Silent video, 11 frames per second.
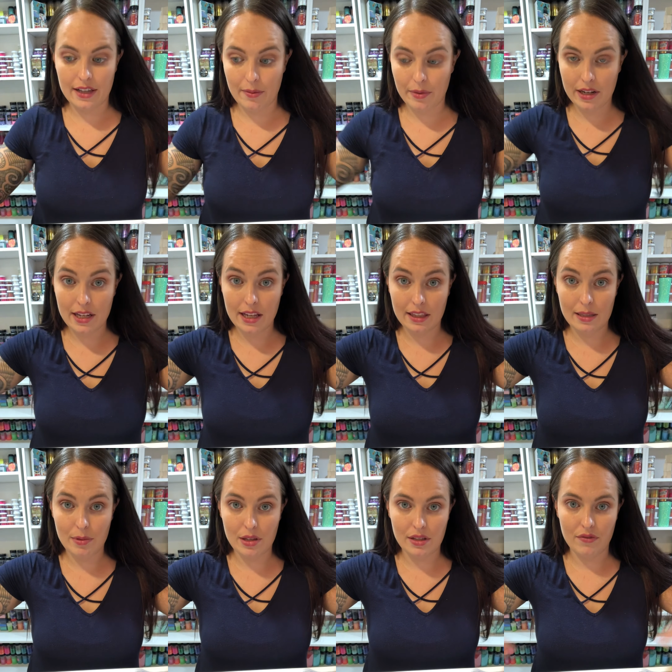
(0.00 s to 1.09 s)
I'm gonna take this
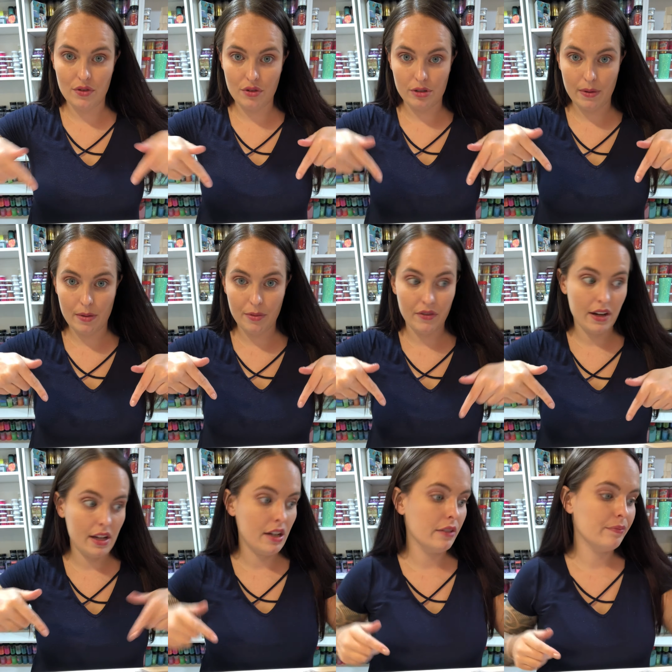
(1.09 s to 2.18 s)
piece of newspaper right
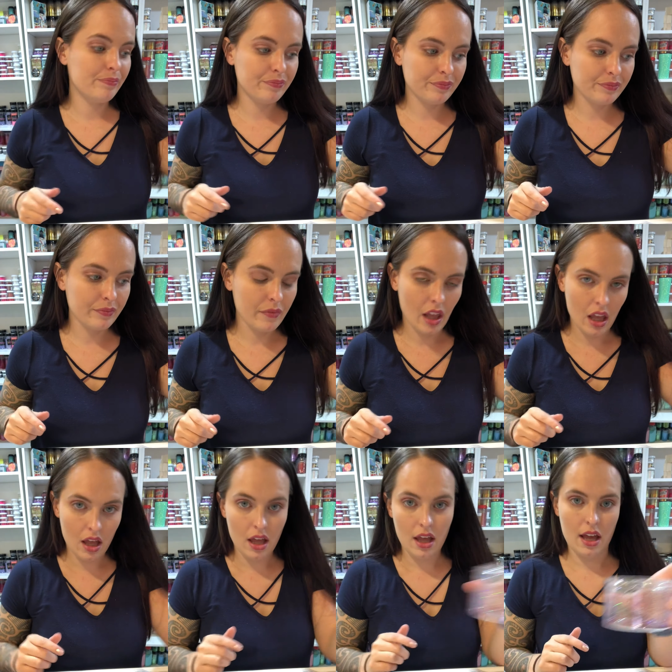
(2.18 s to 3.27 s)
here
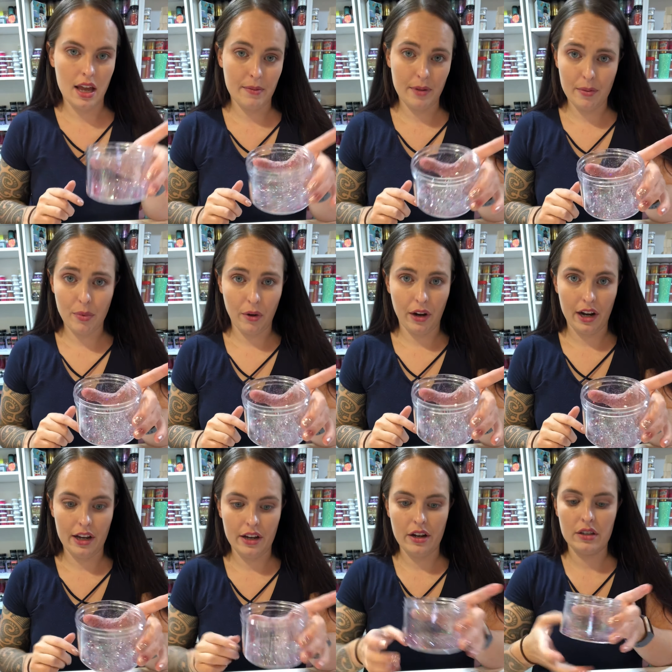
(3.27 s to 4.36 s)
and I'm gonna pour it in
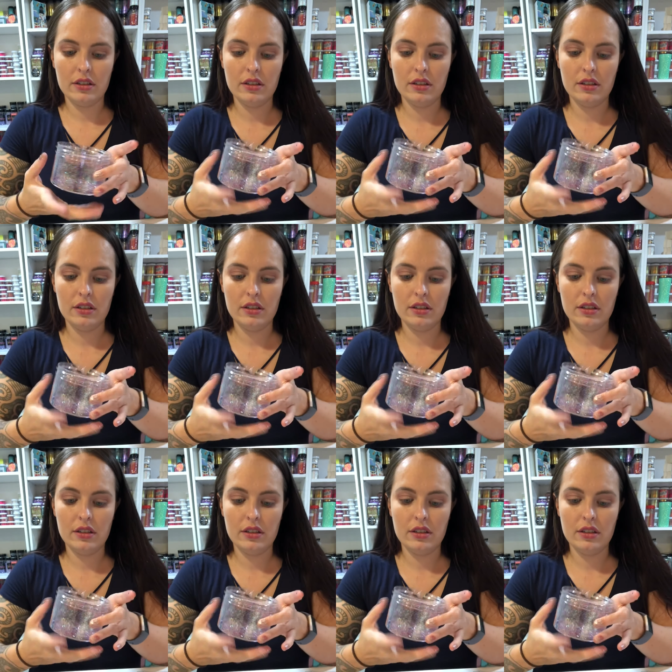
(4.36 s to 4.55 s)
here.